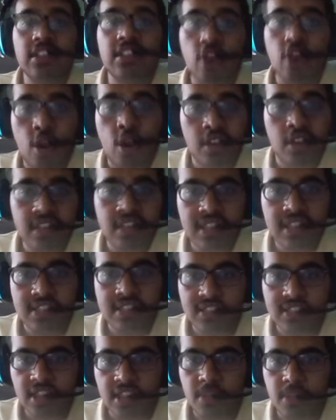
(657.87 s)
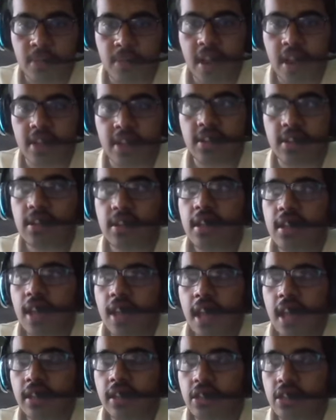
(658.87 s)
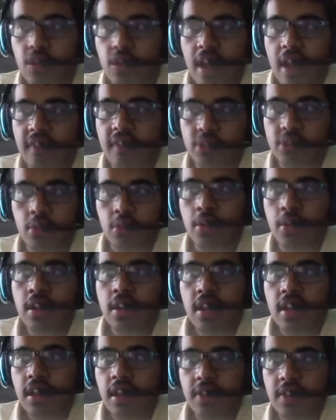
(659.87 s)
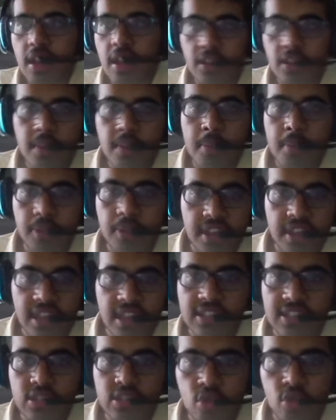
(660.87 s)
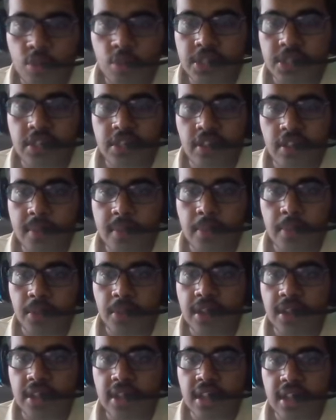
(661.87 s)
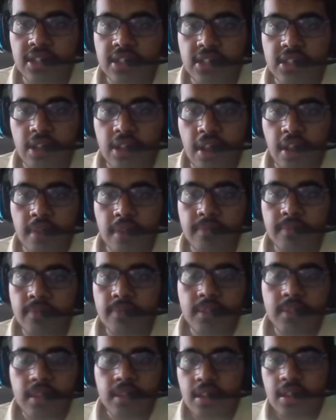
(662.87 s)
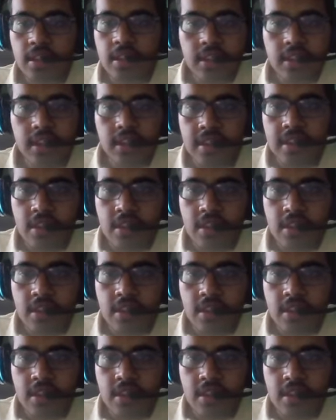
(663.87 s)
are on the easy side of the bracket. England don't have to. They're going to be playing against the groups. They're going to be playing against, um, they're